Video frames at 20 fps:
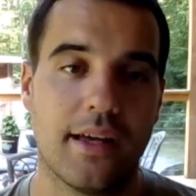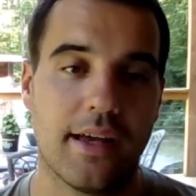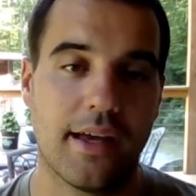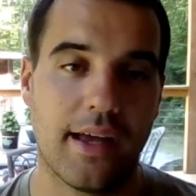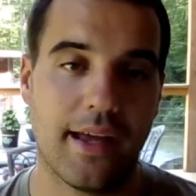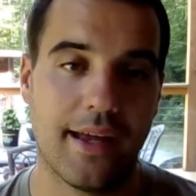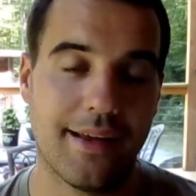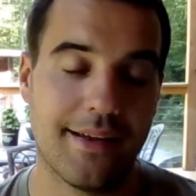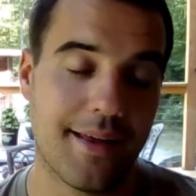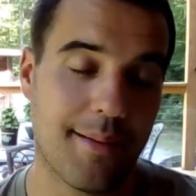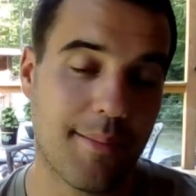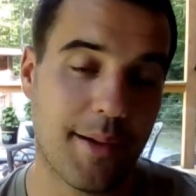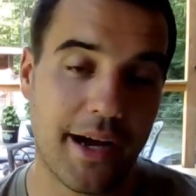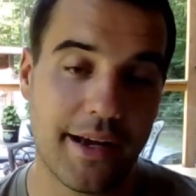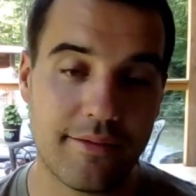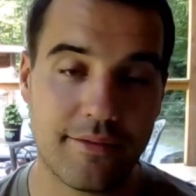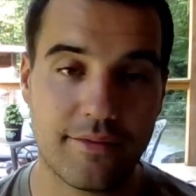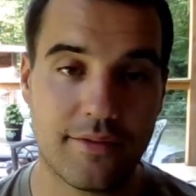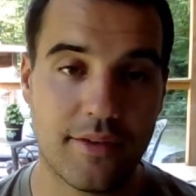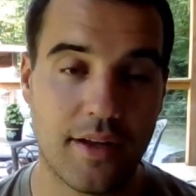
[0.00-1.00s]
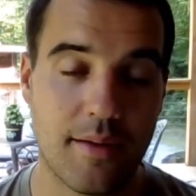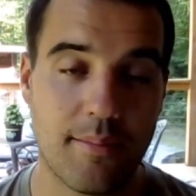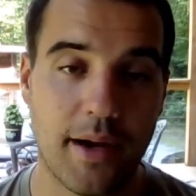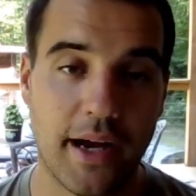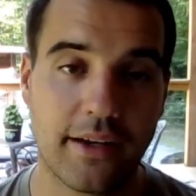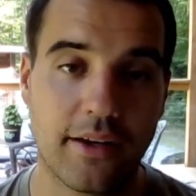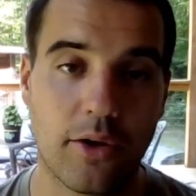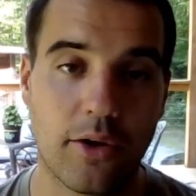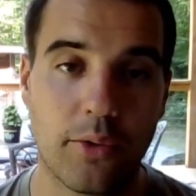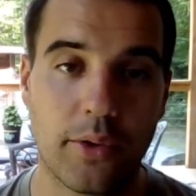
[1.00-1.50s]
and they
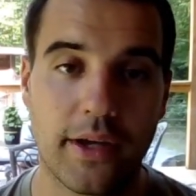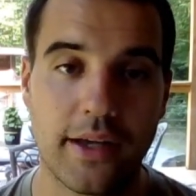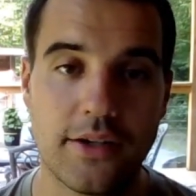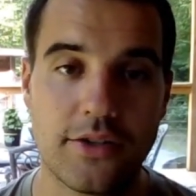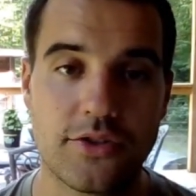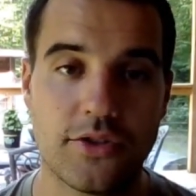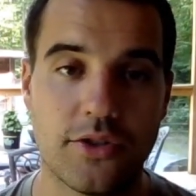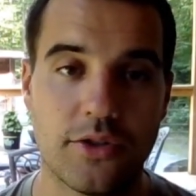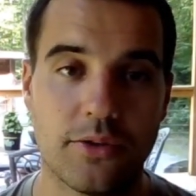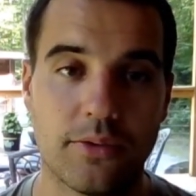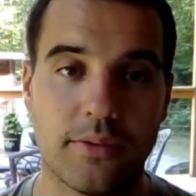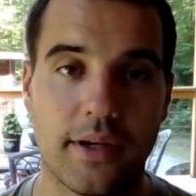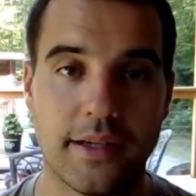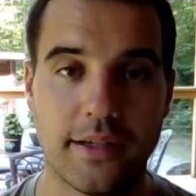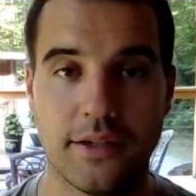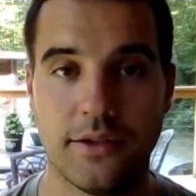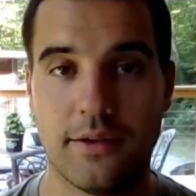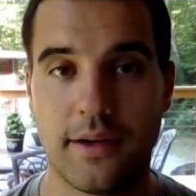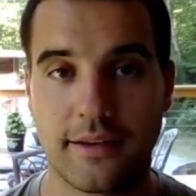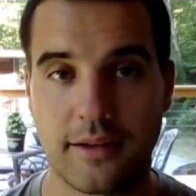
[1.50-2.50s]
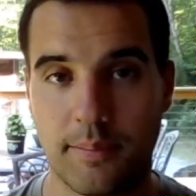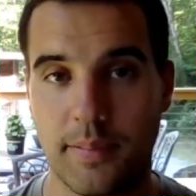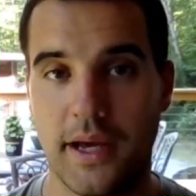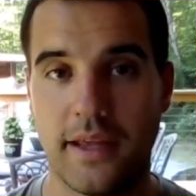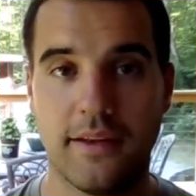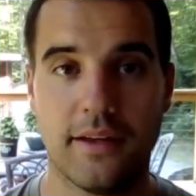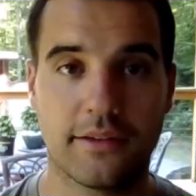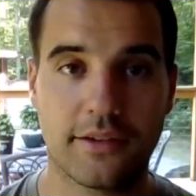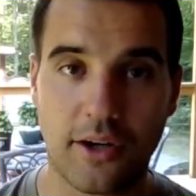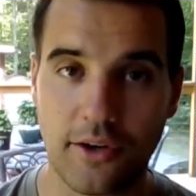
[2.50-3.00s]
might go against you, and then you have to pay
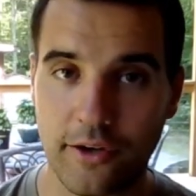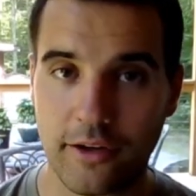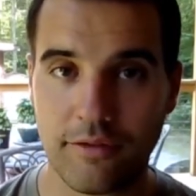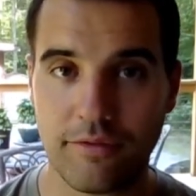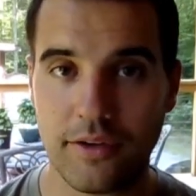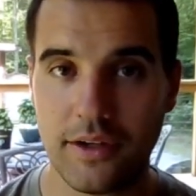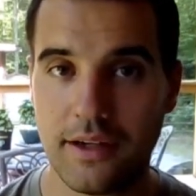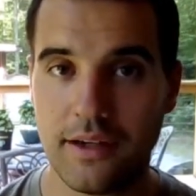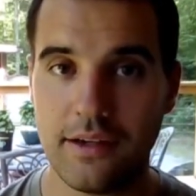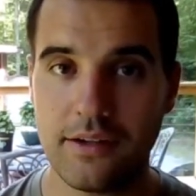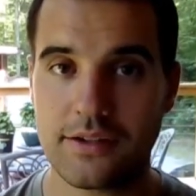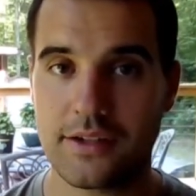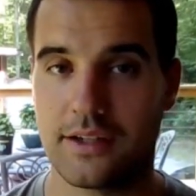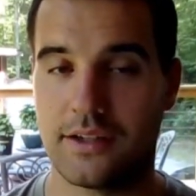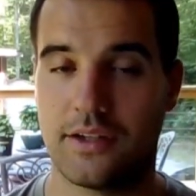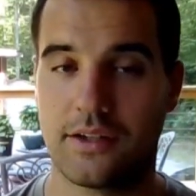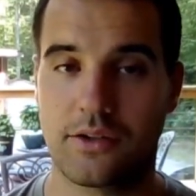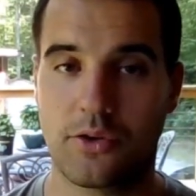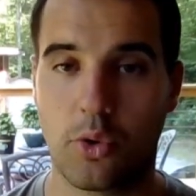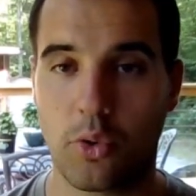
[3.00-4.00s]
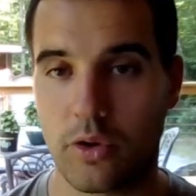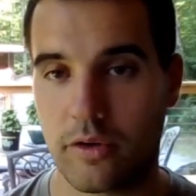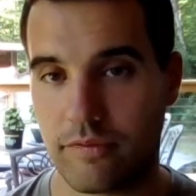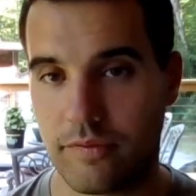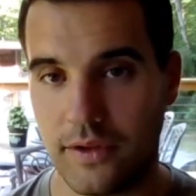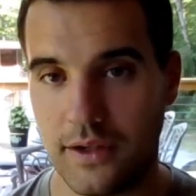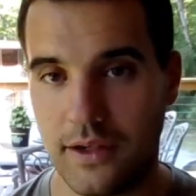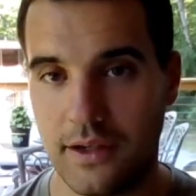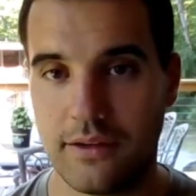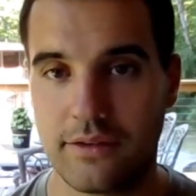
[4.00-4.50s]
the attorney fees and the court
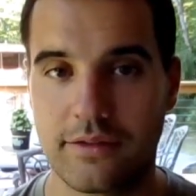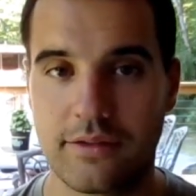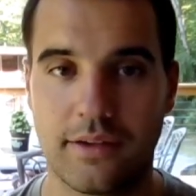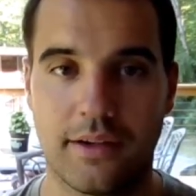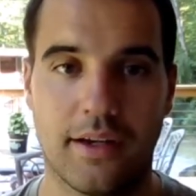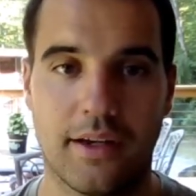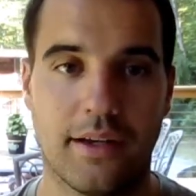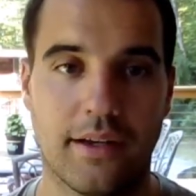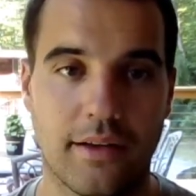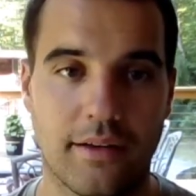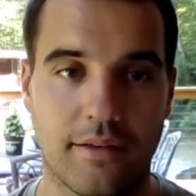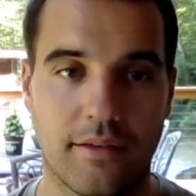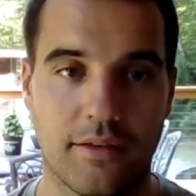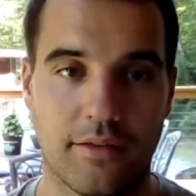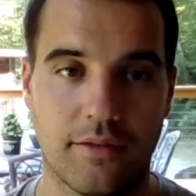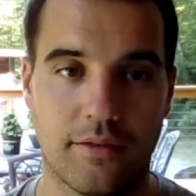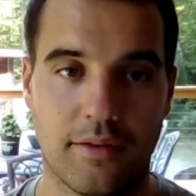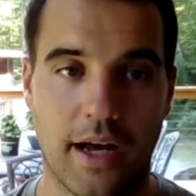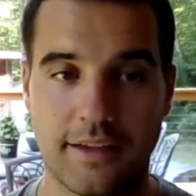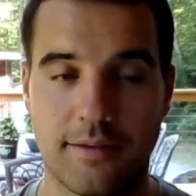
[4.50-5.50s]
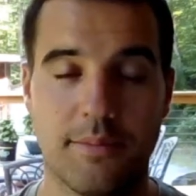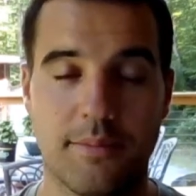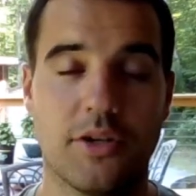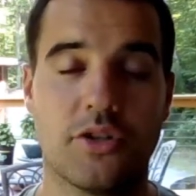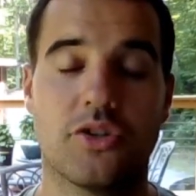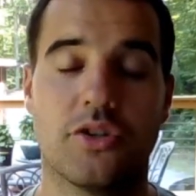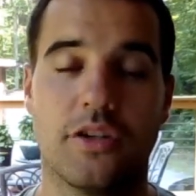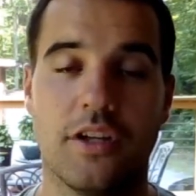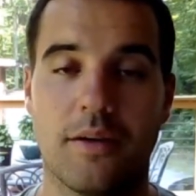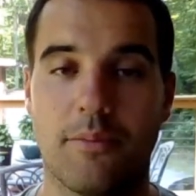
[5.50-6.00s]
fees, and then not to
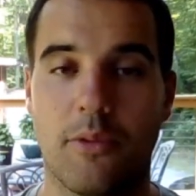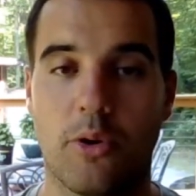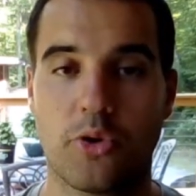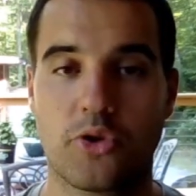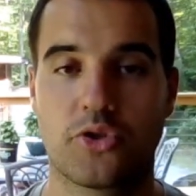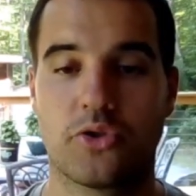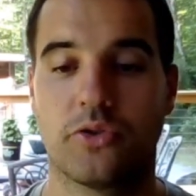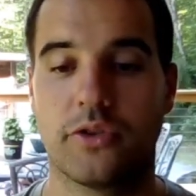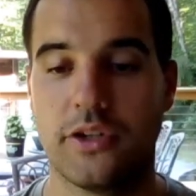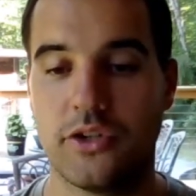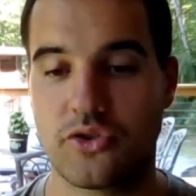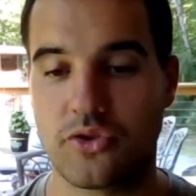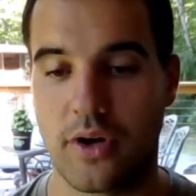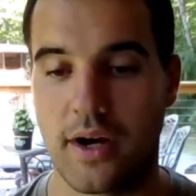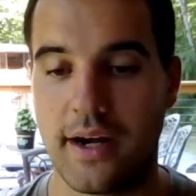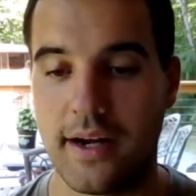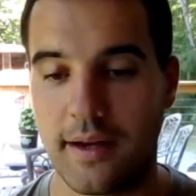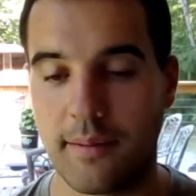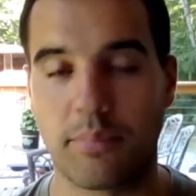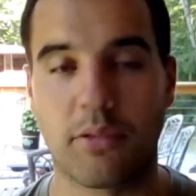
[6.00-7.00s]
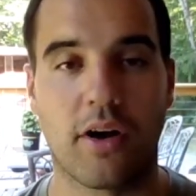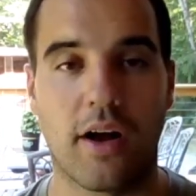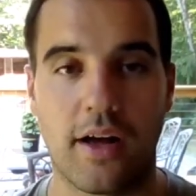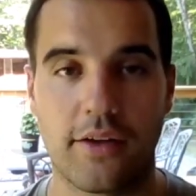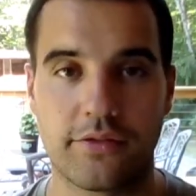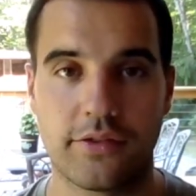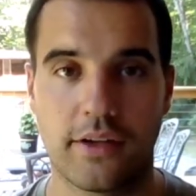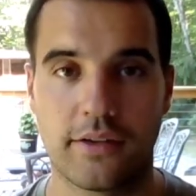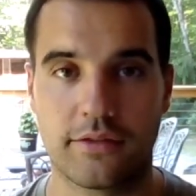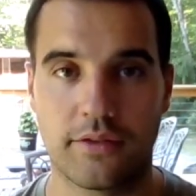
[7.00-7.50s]
mention the emotionally draining
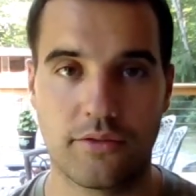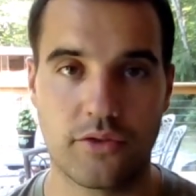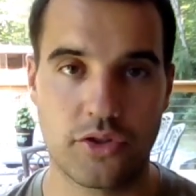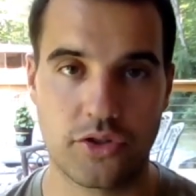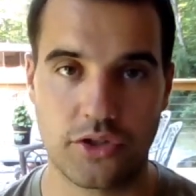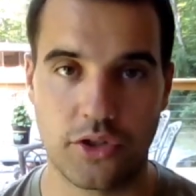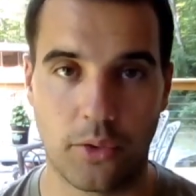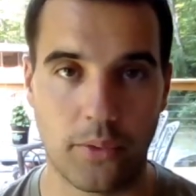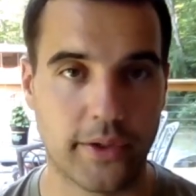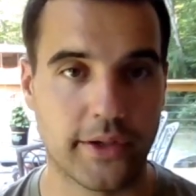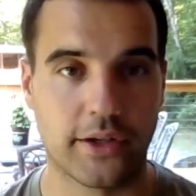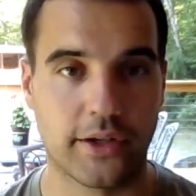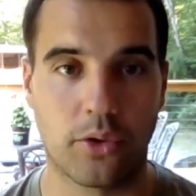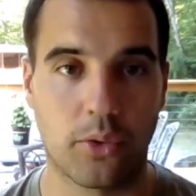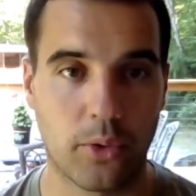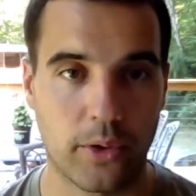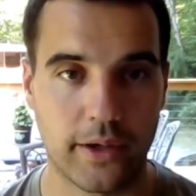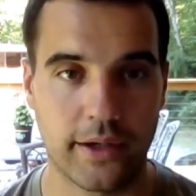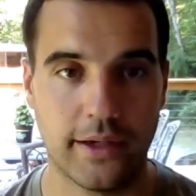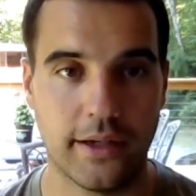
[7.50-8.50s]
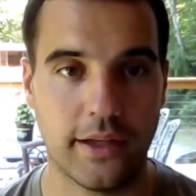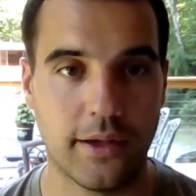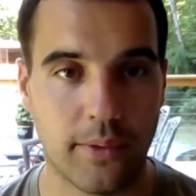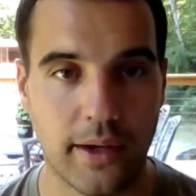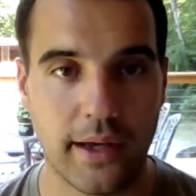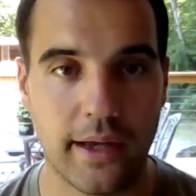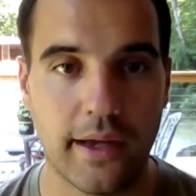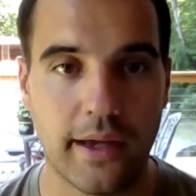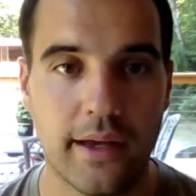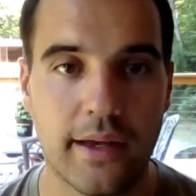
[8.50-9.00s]
process of just going to court
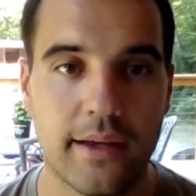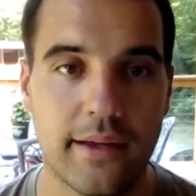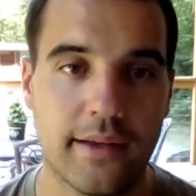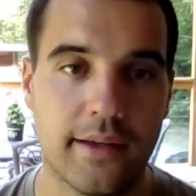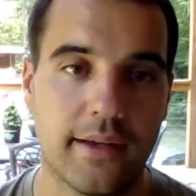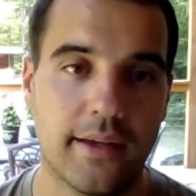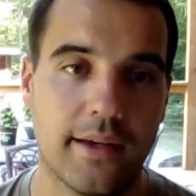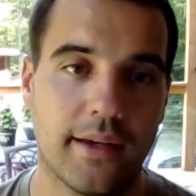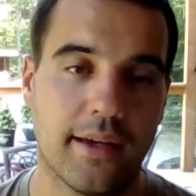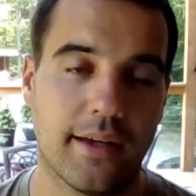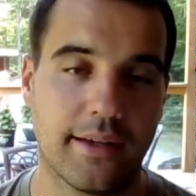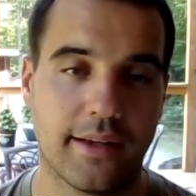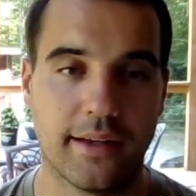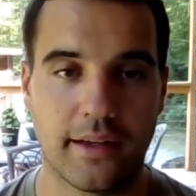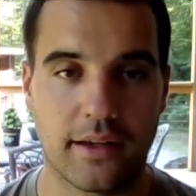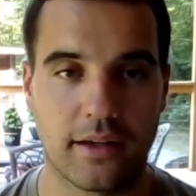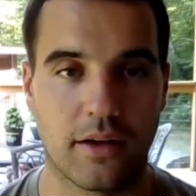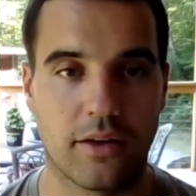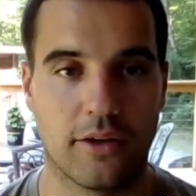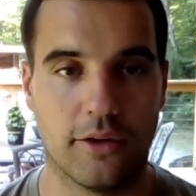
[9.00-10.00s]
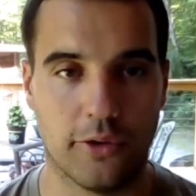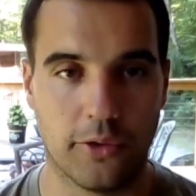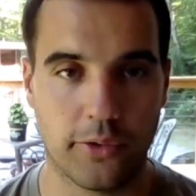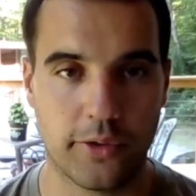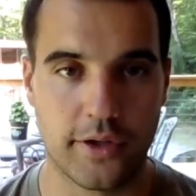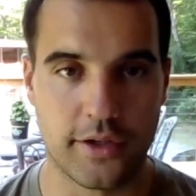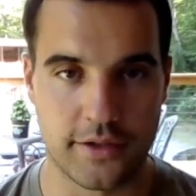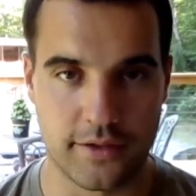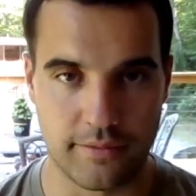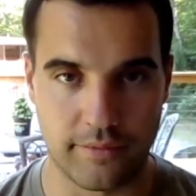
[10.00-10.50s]
anyway and getting all the
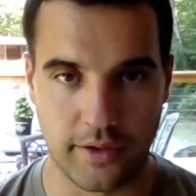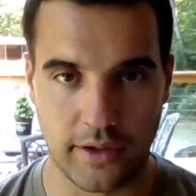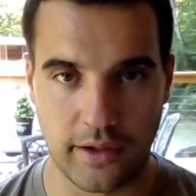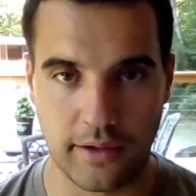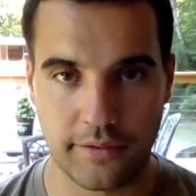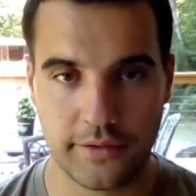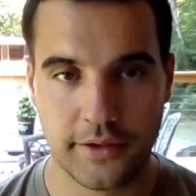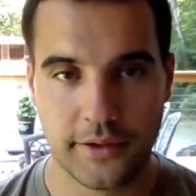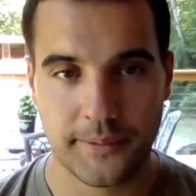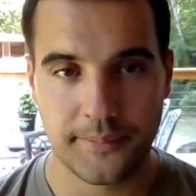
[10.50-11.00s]
lawyers involved.